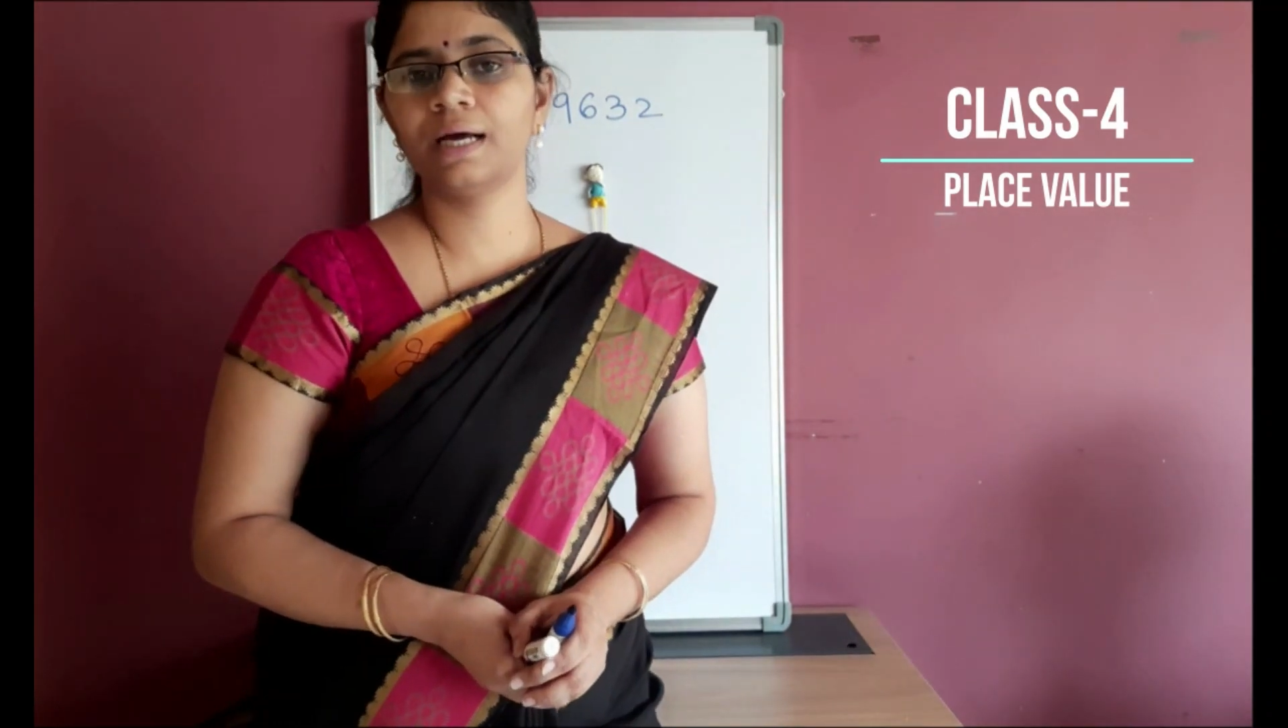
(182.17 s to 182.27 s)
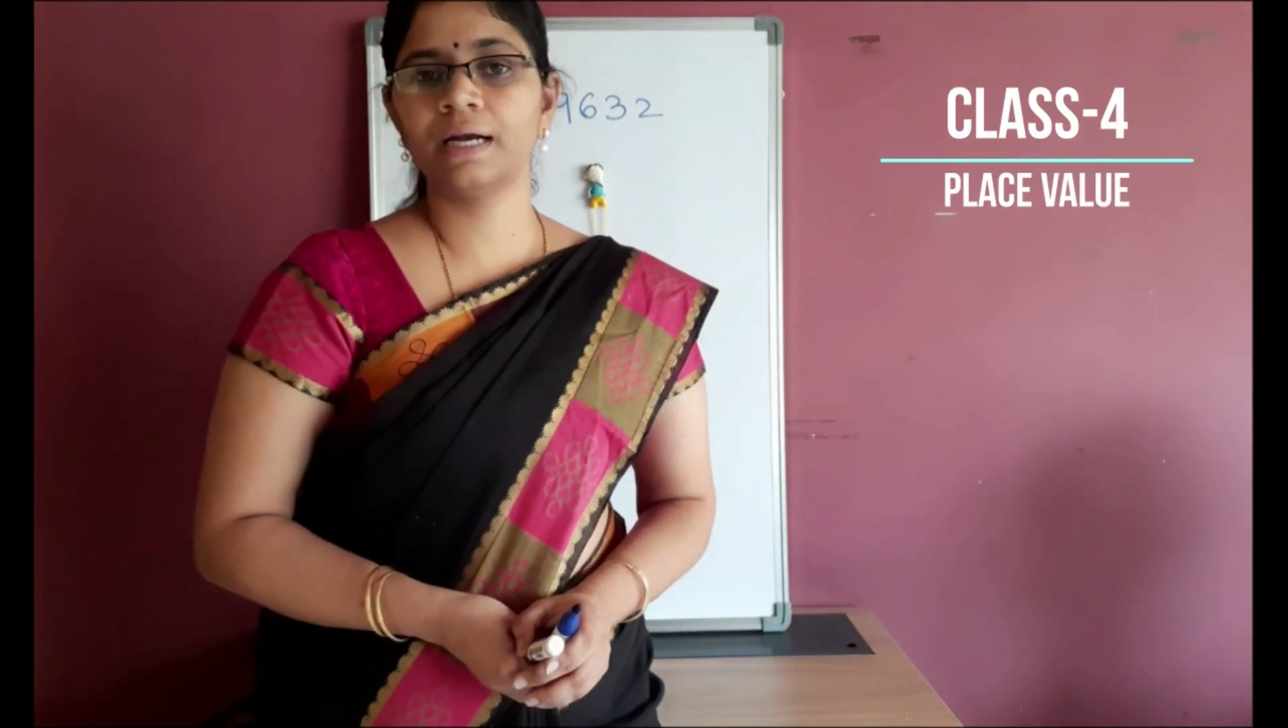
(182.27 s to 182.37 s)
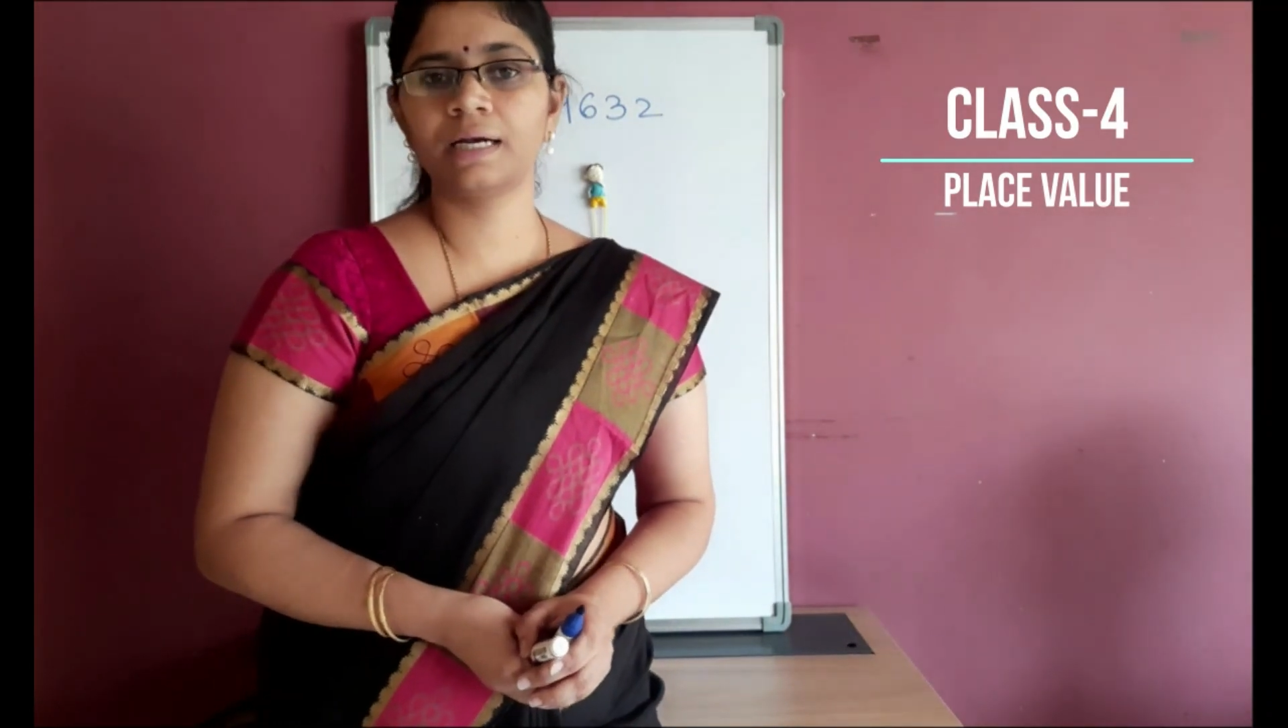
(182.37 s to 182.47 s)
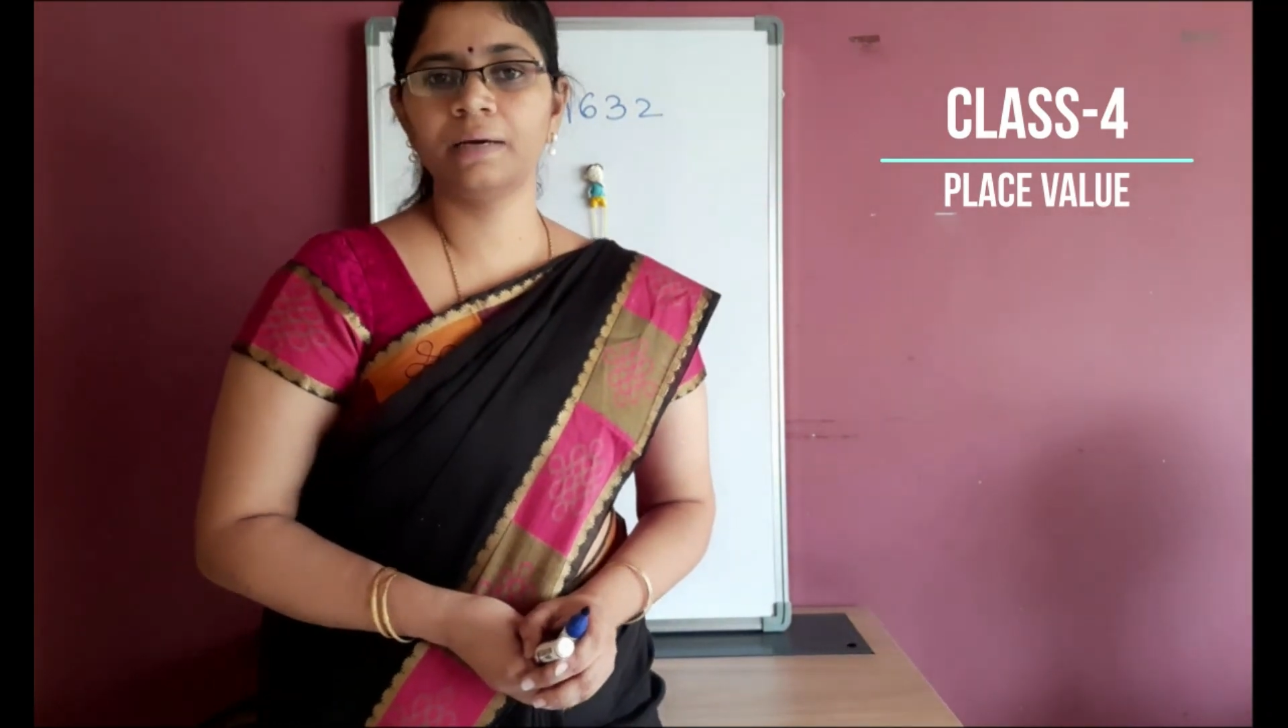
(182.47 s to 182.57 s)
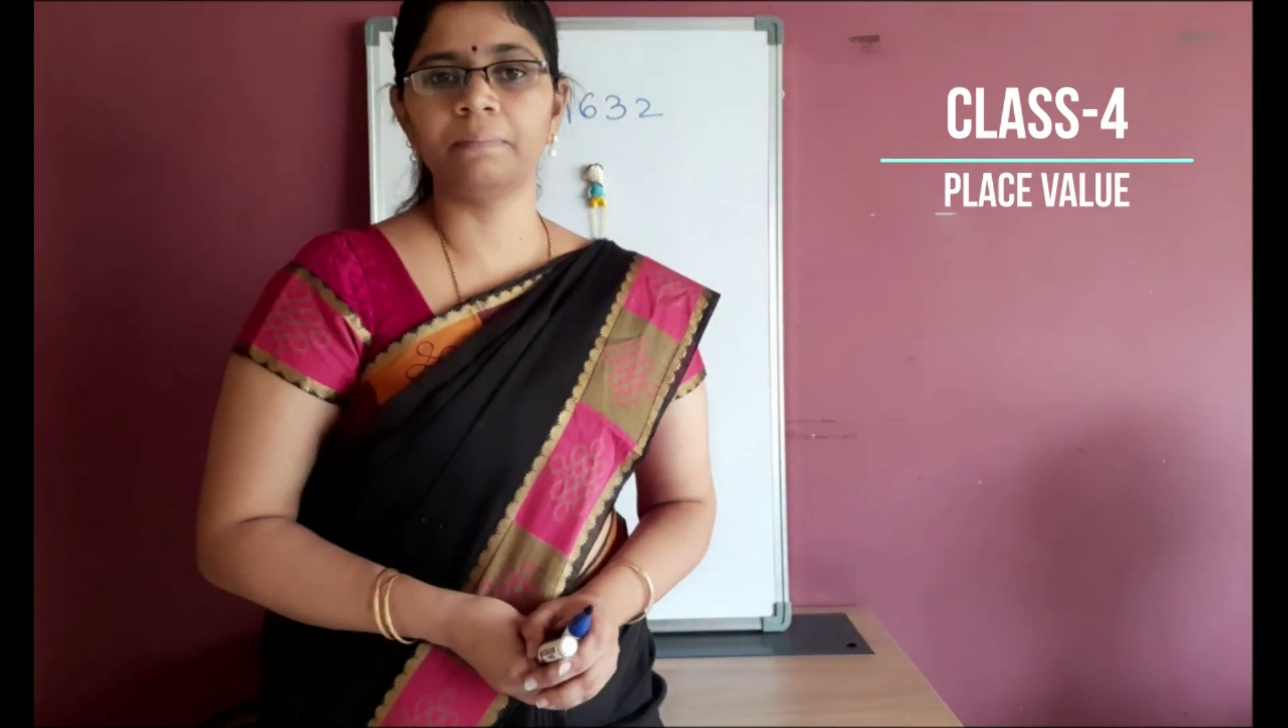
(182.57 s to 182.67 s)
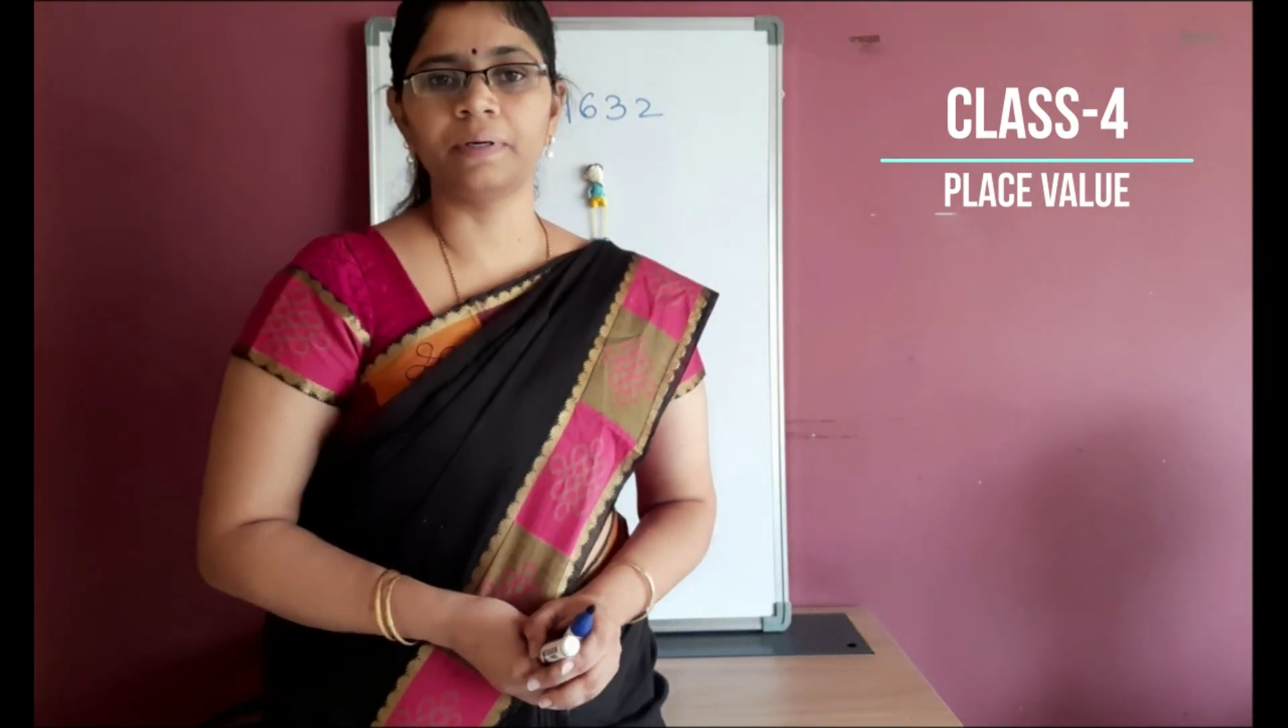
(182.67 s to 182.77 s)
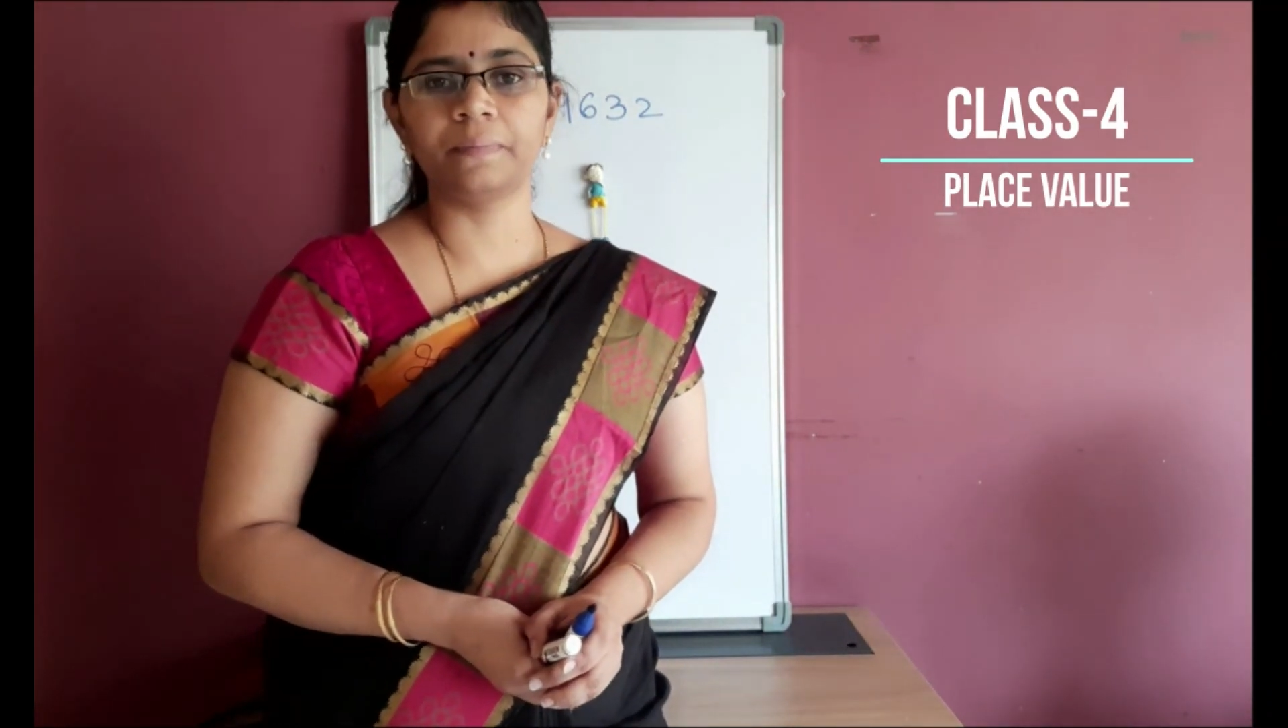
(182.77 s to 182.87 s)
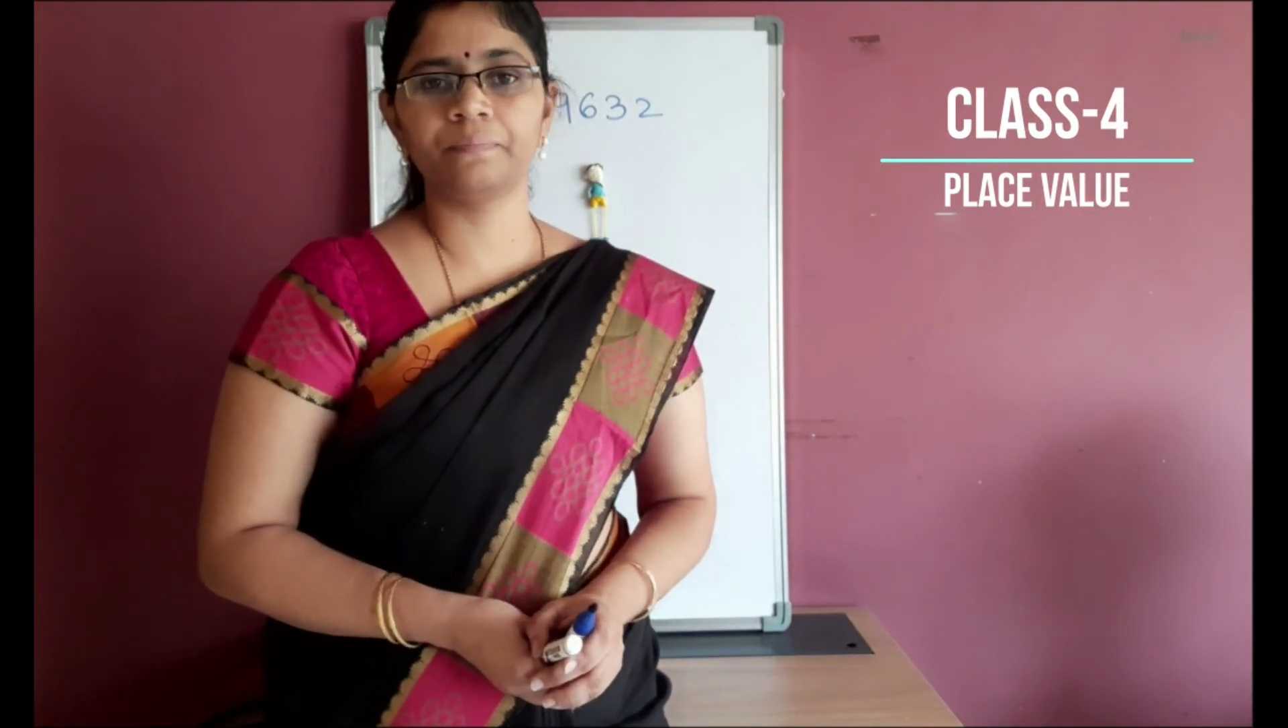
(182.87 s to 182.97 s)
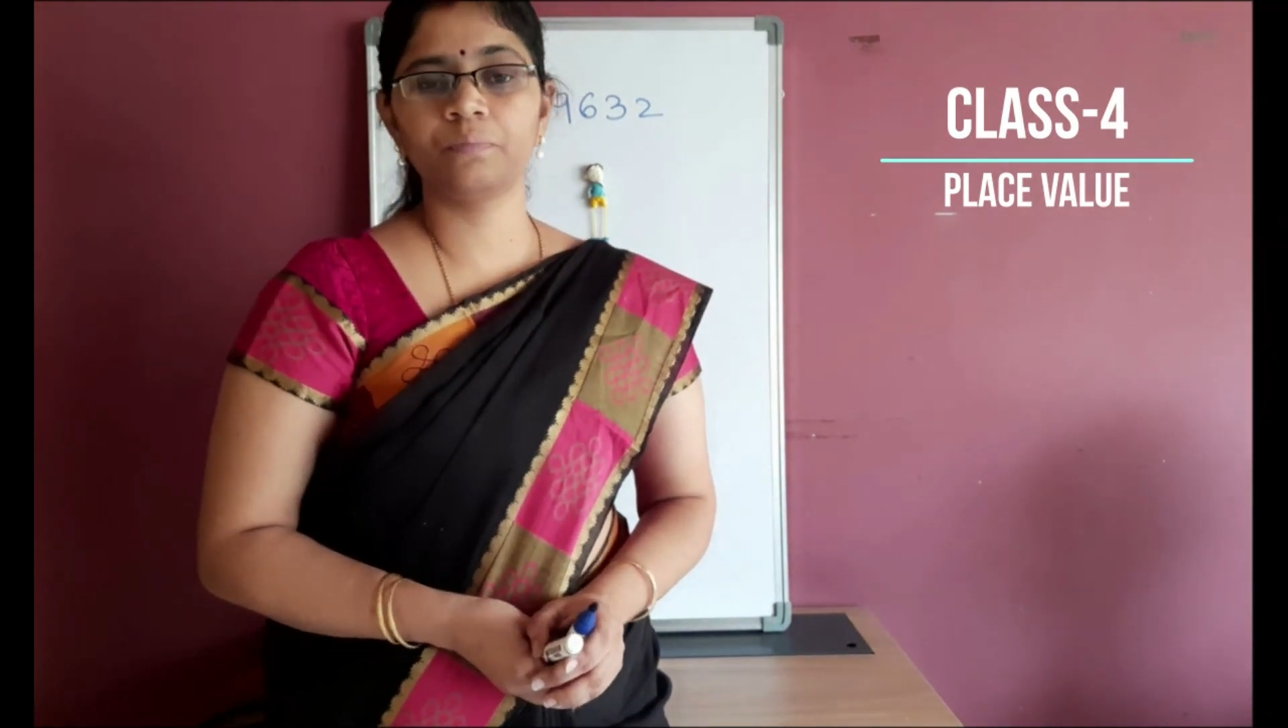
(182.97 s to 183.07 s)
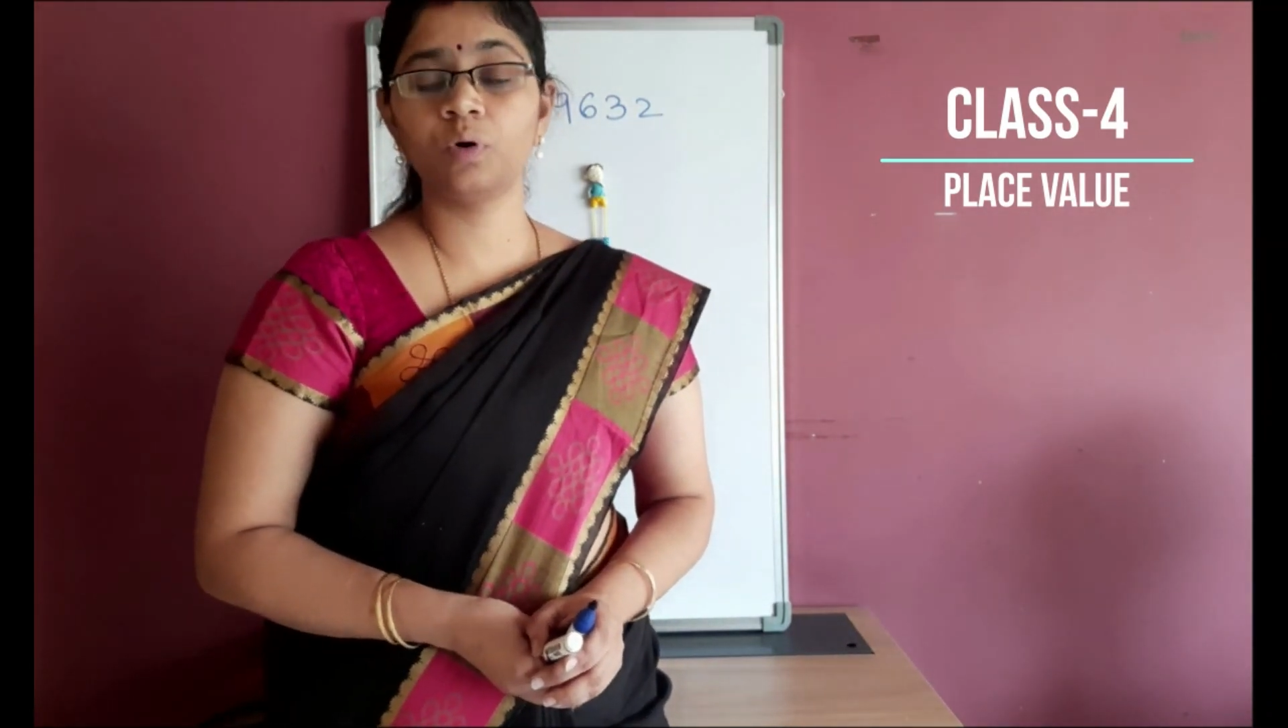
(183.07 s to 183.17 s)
correct number.